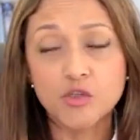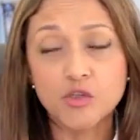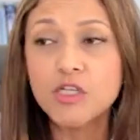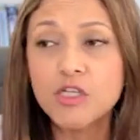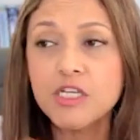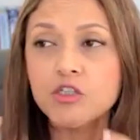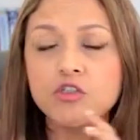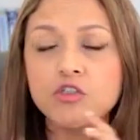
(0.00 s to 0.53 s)
You
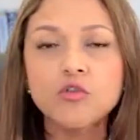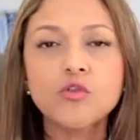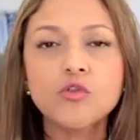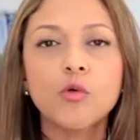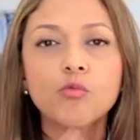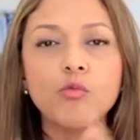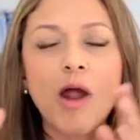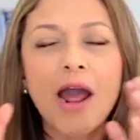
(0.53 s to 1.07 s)
need to do
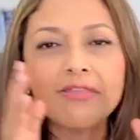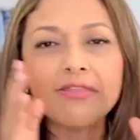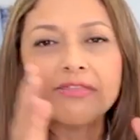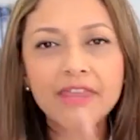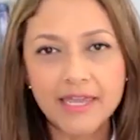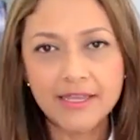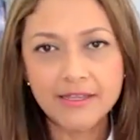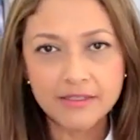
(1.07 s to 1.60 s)
the right
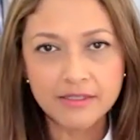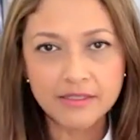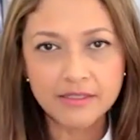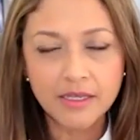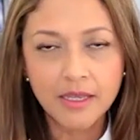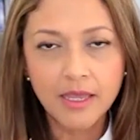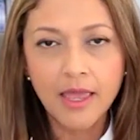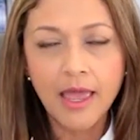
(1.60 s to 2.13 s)
things
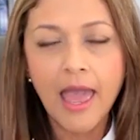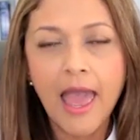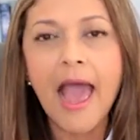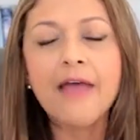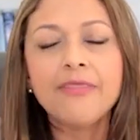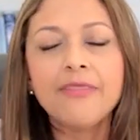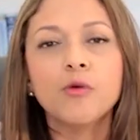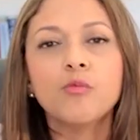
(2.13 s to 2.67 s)

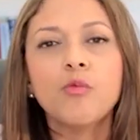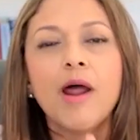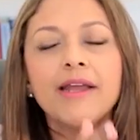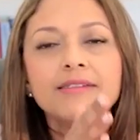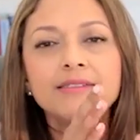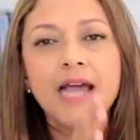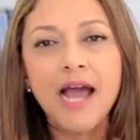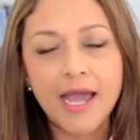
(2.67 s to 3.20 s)
at the
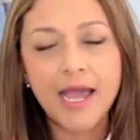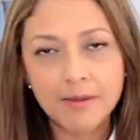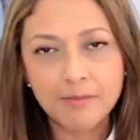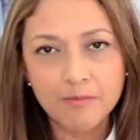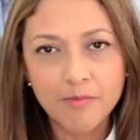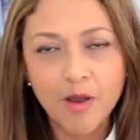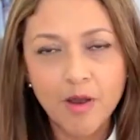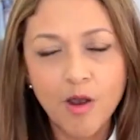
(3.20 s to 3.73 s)
right
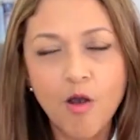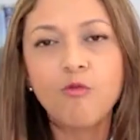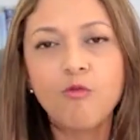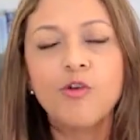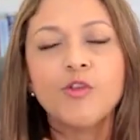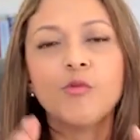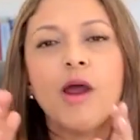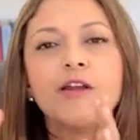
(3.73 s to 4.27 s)
time
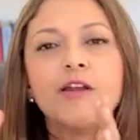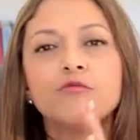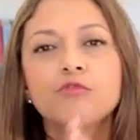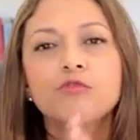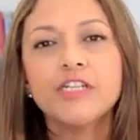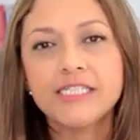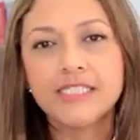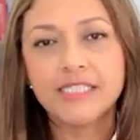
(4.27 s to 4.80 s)
for the
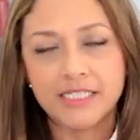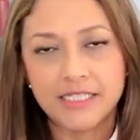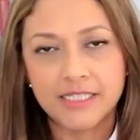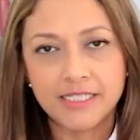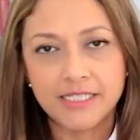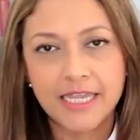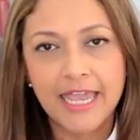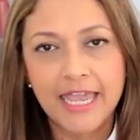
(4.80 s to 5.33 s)
right
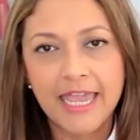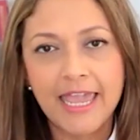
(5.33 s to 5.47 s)
reasons.